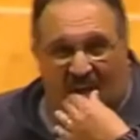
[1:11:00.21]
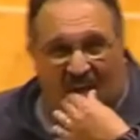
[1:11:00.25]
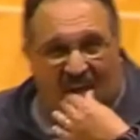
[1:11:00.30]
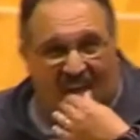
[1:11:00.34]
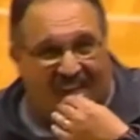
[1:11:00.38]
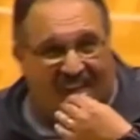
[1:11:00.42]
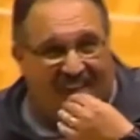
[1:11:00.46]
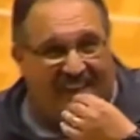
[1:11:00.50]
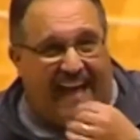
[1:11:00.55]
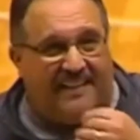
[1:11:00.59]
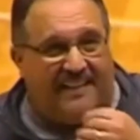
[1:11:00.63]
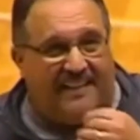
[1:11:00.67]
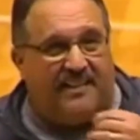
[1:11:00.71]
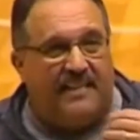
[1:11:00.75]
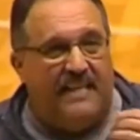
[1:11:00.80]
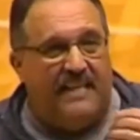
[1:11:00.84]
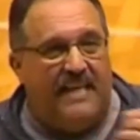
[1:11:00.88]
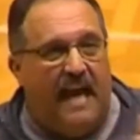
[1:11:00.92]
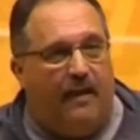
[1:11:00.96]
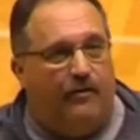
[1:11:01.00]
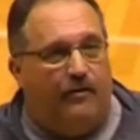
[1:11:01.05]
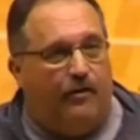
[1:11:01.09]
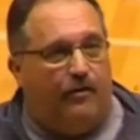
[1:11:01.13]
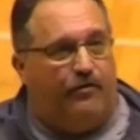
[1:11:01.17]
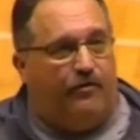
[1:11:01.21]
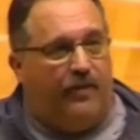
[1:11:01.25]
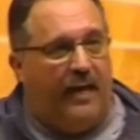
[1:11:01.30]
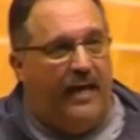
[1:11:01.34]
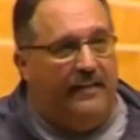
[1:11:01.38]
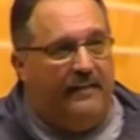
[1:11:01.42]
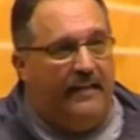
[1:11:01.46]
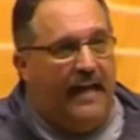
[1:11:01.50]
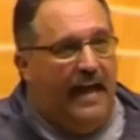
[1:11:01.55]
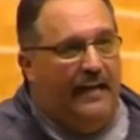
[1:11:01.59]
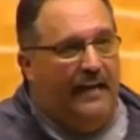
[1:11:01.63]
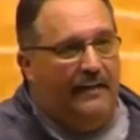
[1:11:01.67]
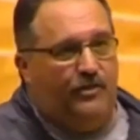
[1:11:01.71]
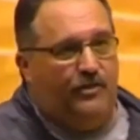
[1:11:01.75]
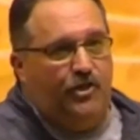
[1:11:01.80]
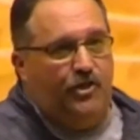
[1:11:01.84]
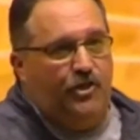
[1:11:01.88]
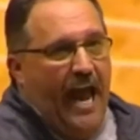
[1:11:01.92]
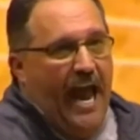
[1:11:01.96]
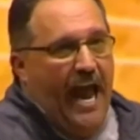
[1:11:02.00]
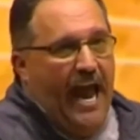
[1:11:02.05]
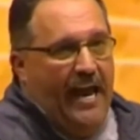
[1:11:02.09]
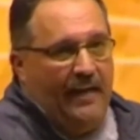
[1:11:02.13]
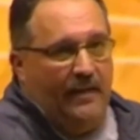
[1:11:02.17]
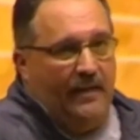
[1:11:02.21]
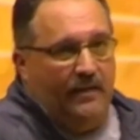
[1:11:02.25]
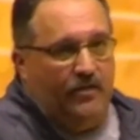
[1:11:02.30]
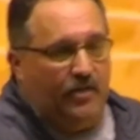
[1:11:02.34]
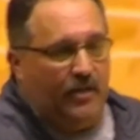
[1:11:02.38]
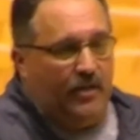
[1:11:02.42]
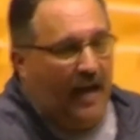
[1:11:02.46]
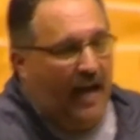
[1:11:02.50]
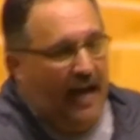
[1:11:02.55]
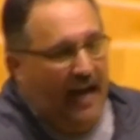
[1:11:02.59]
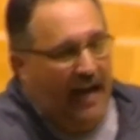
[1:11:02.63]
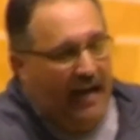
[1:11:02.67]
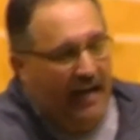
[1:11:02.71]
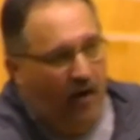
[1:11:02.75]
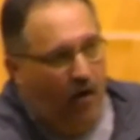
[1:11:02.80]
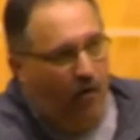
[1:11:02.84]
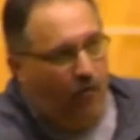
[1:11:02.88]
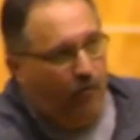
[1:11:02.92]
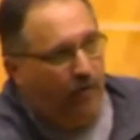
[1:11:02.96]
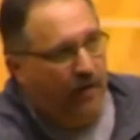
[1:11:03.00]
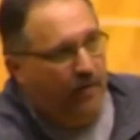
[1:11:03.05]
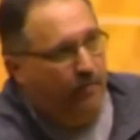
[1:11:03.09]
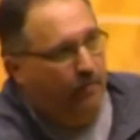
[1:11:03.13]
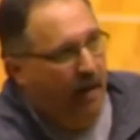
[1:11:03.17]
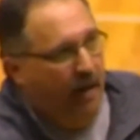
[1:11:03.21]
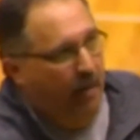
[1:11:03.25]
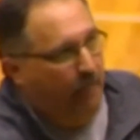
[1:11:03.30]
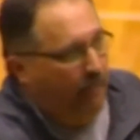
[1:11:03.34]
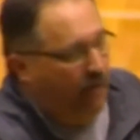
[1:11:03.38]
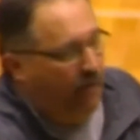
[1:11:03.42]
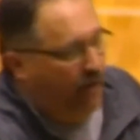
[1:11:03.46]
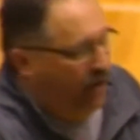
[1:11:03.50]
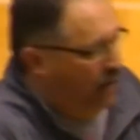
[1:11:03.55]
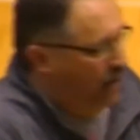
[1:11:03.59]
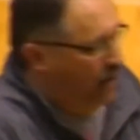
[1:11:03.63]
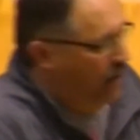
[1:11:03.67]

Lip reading: that's the other thing that has changed. I don't remember